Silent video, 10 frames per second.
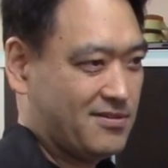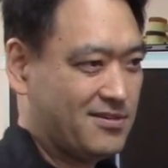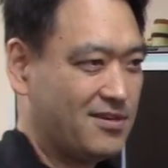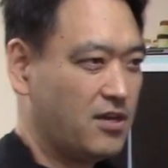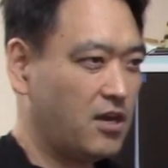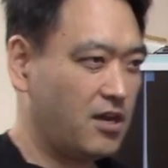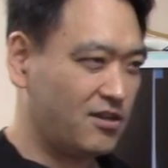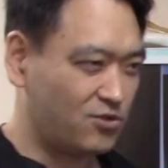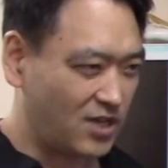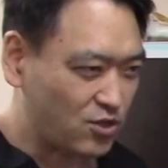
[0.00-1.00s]
Yeah,
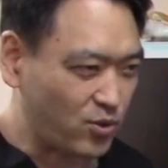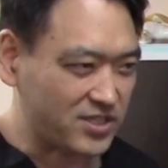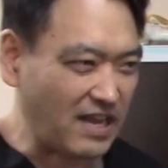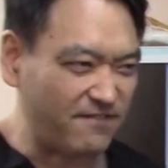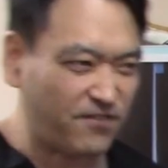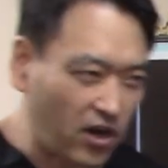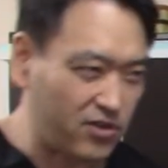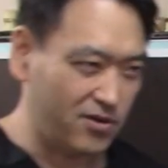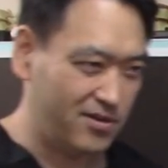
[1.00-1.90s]
so that's why it's not fun.